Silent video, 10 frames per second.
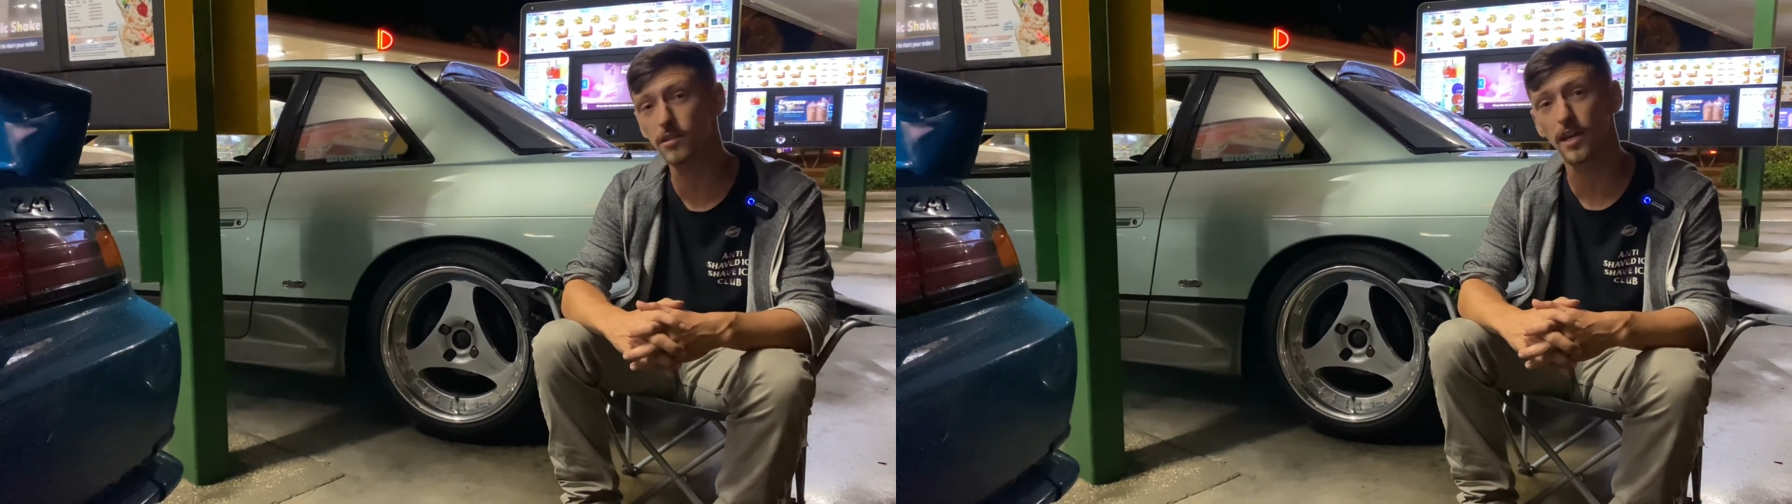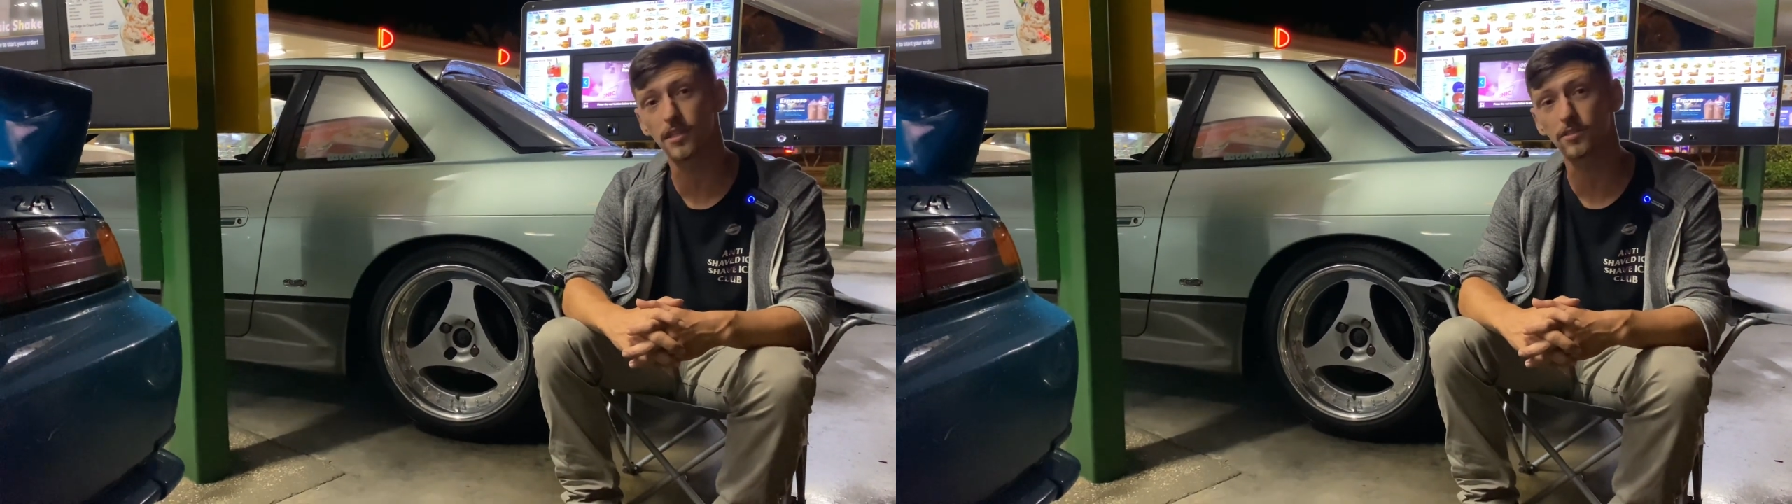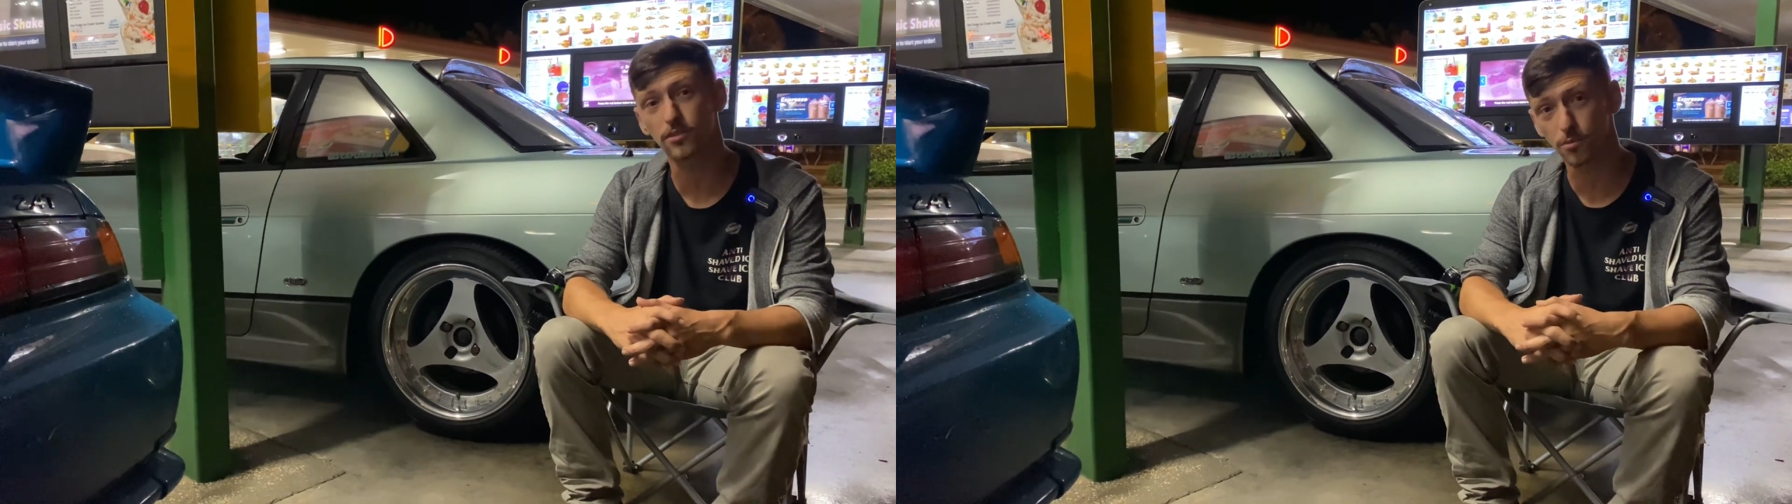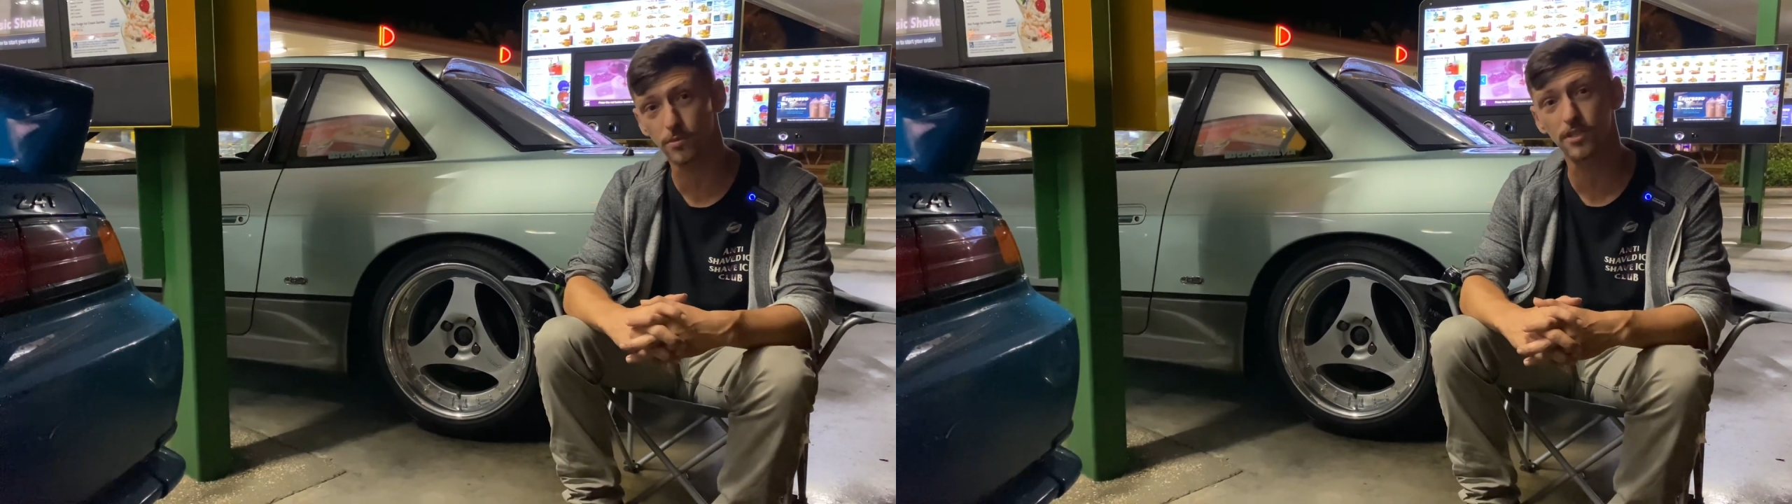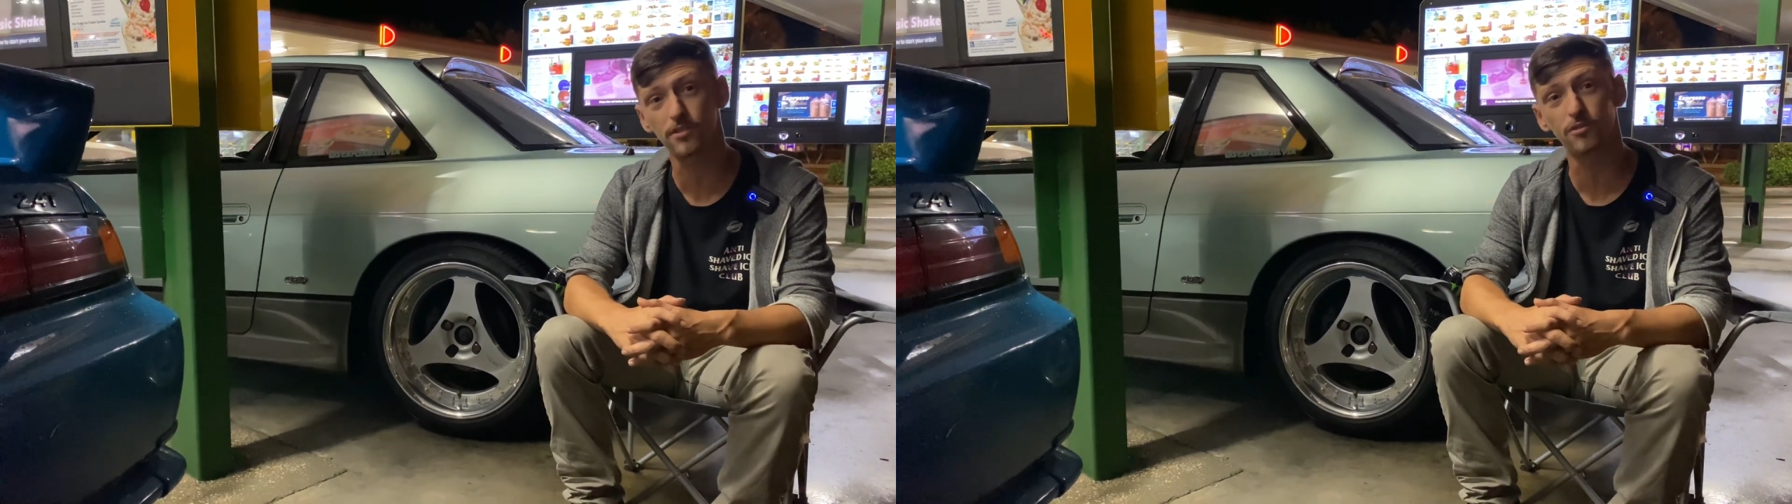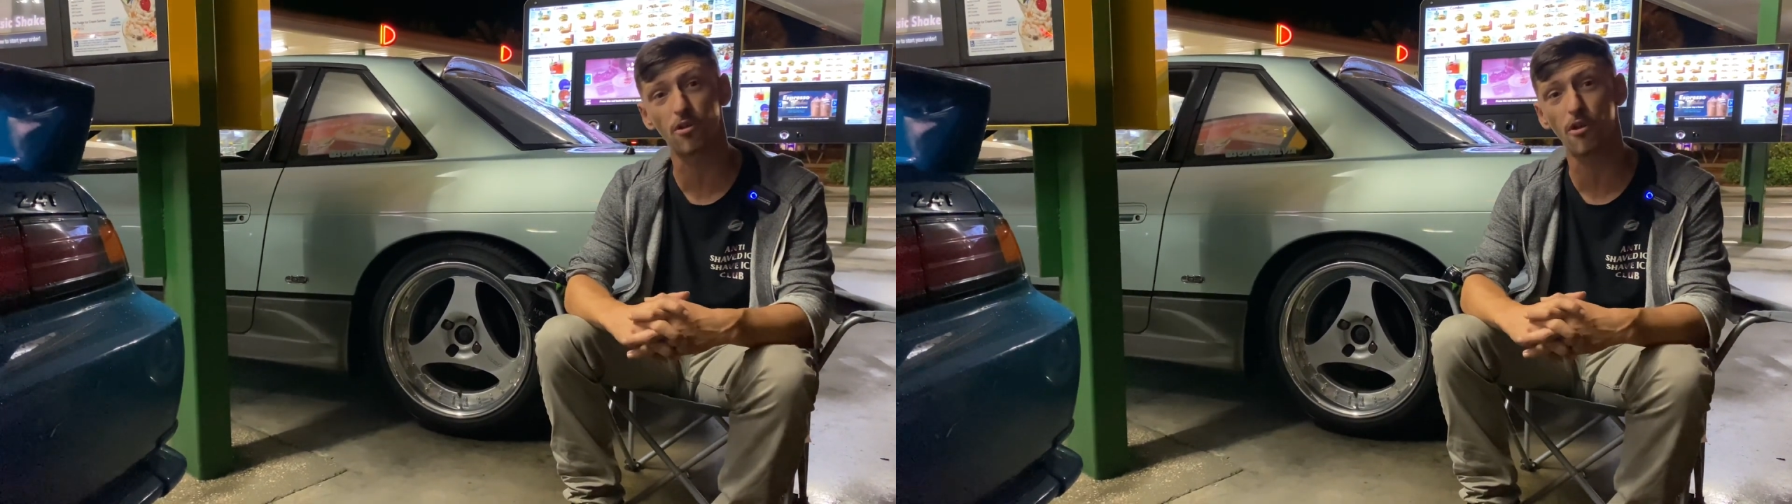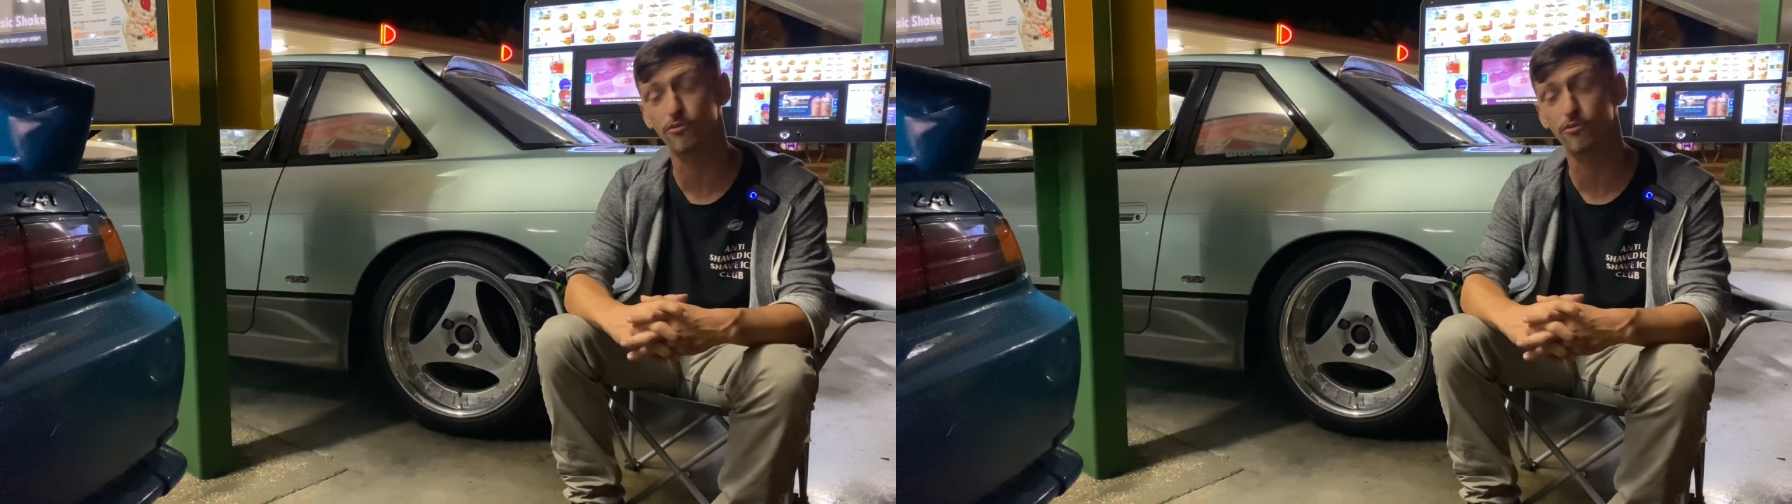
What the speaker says: and stupid, drove